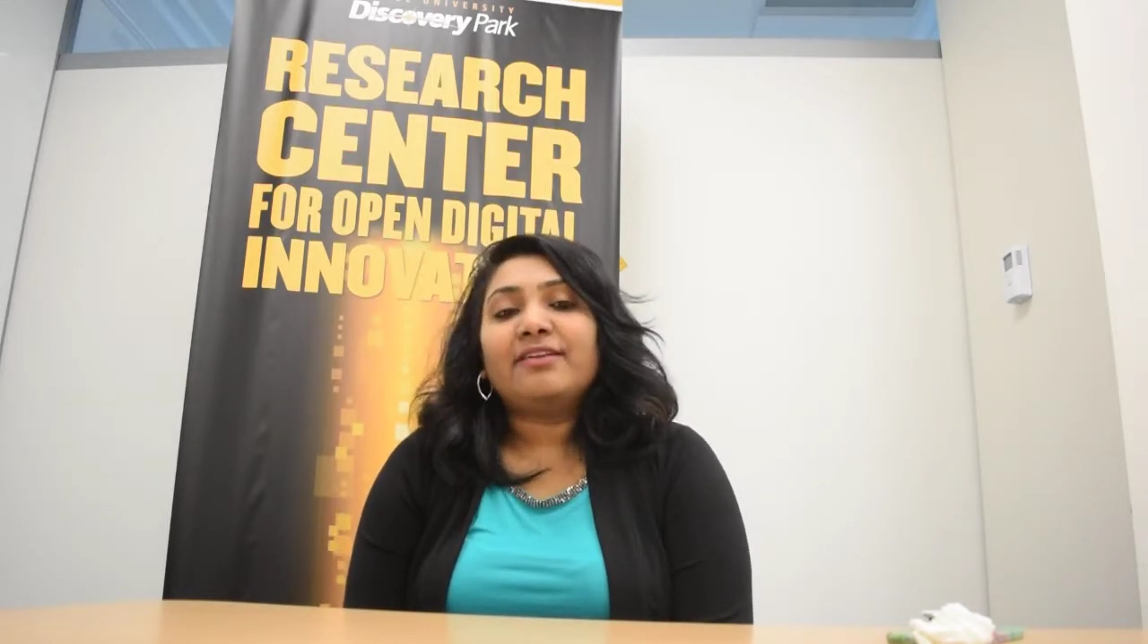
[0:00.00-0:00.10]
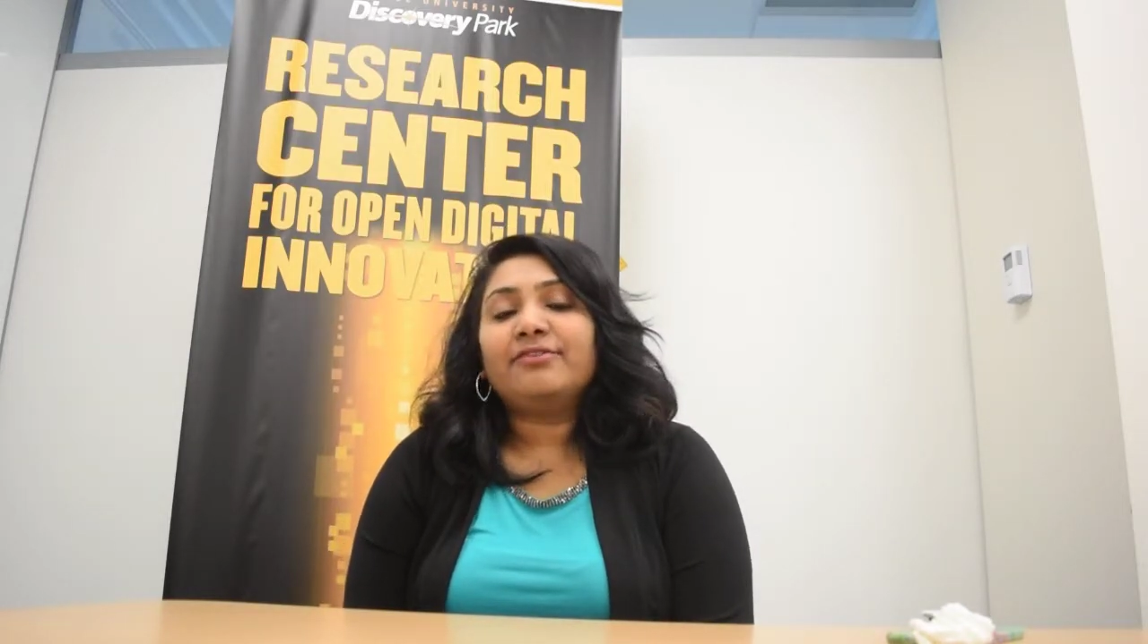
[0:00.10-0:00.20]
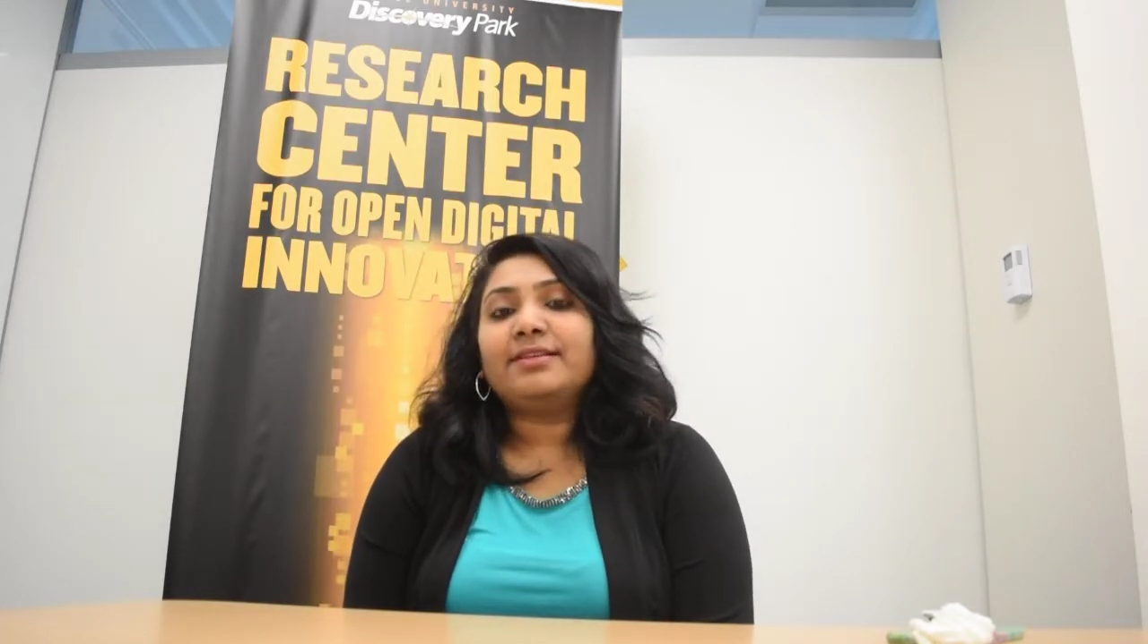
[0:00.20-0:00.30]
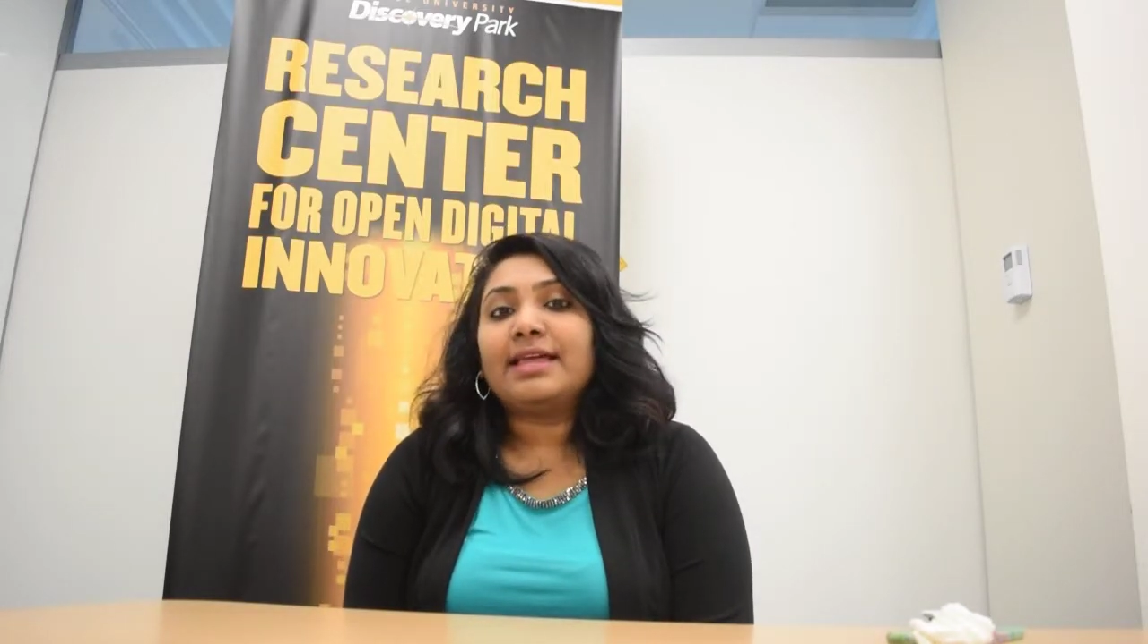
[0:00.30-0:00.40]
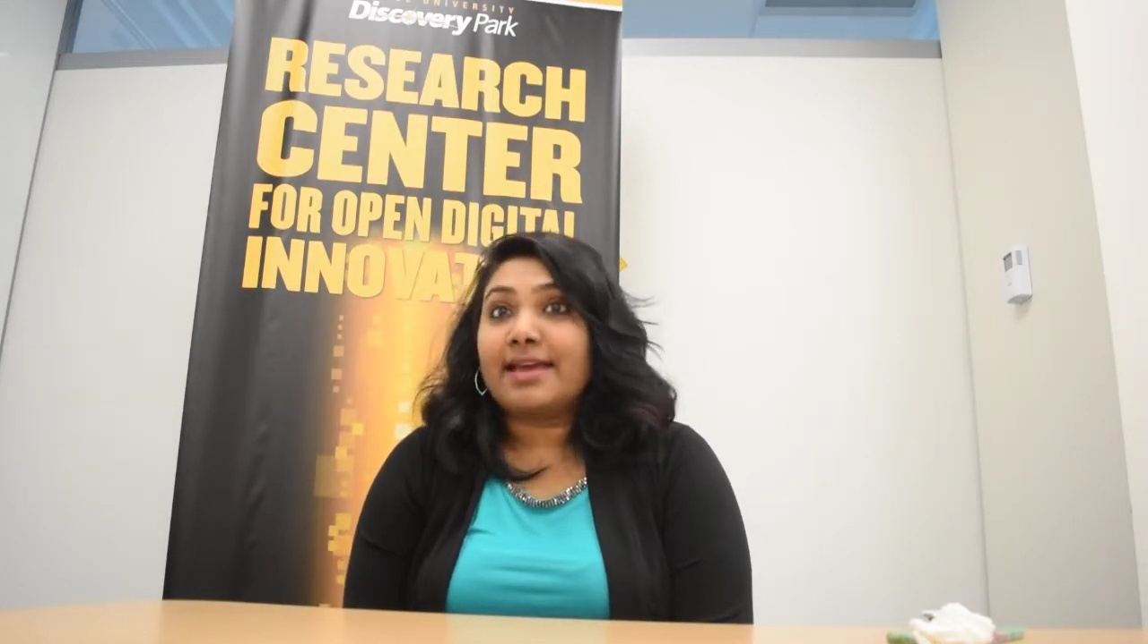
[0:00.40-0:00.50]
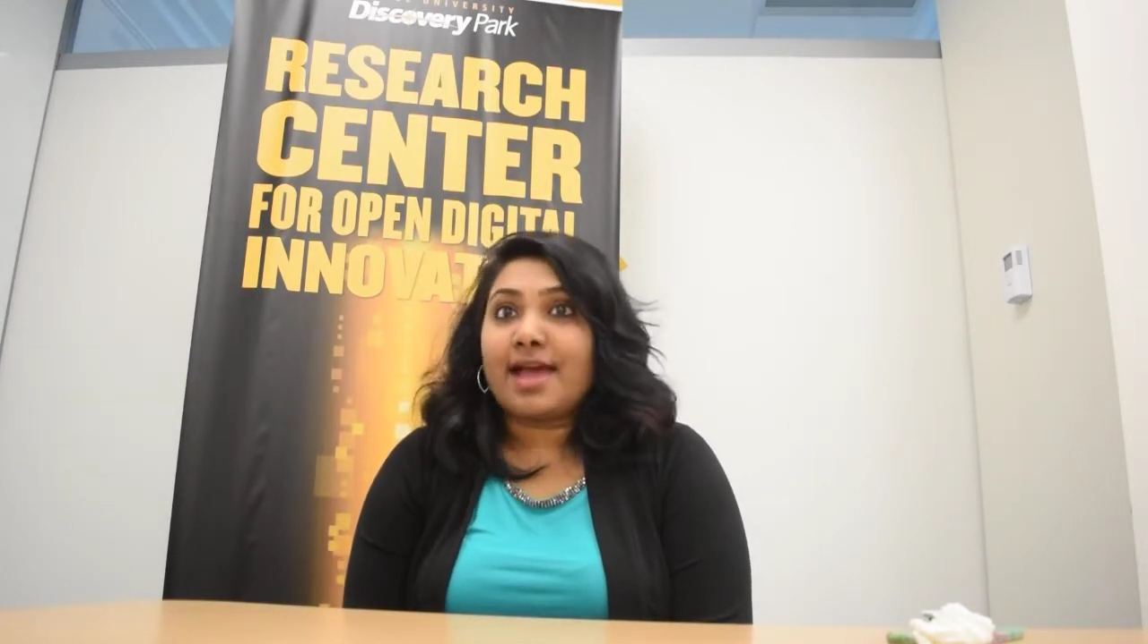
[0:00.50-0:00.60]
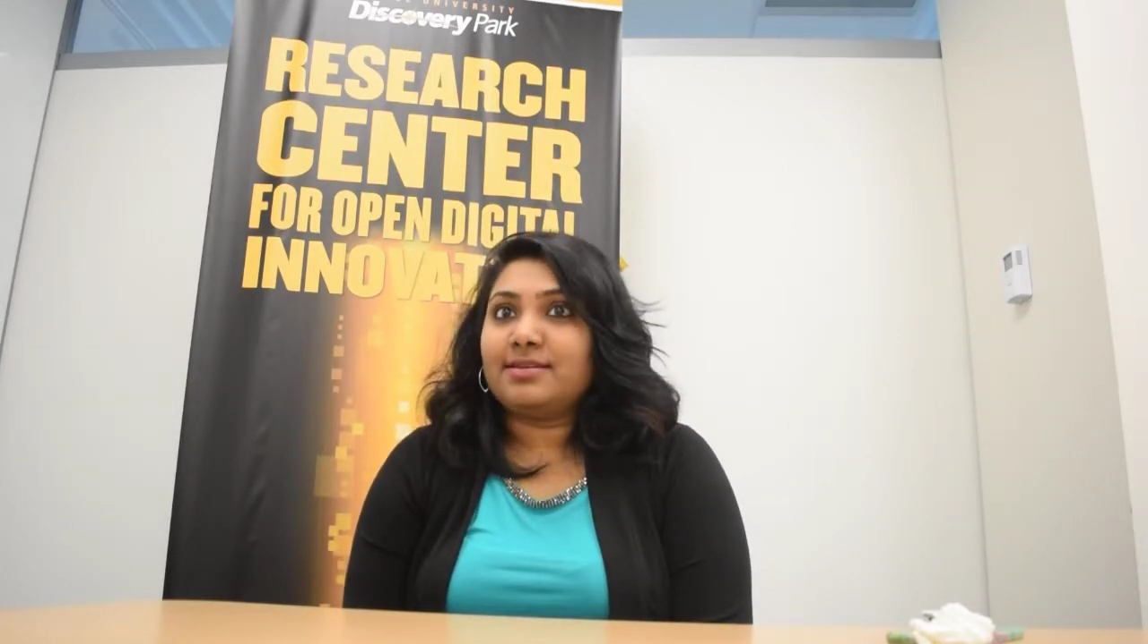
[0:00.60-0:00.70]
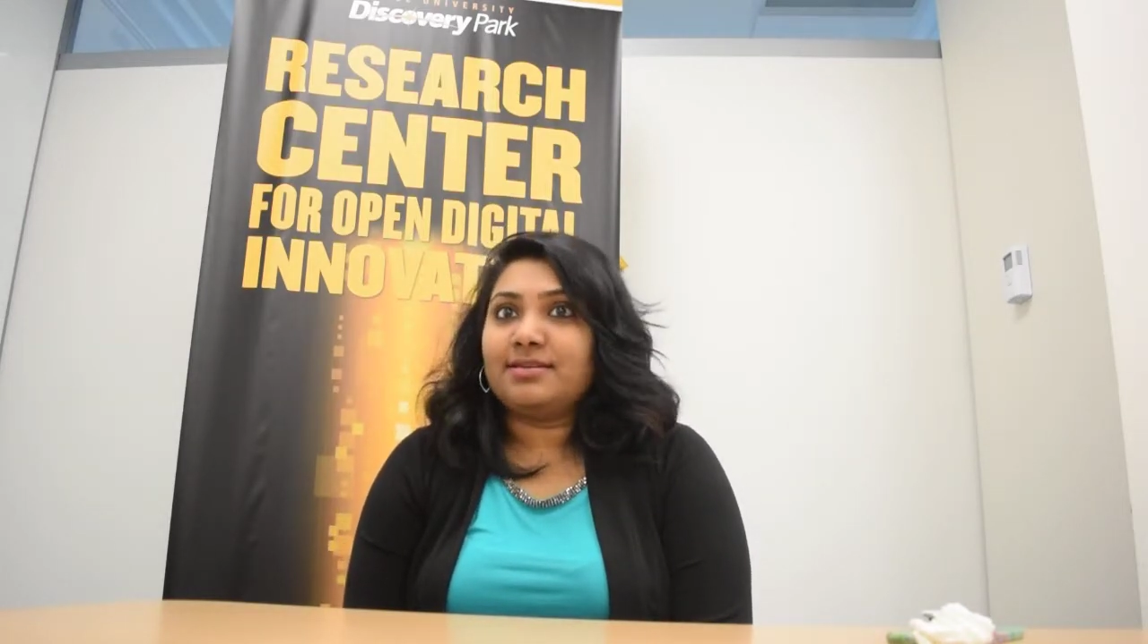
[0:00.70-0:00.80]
I felt like I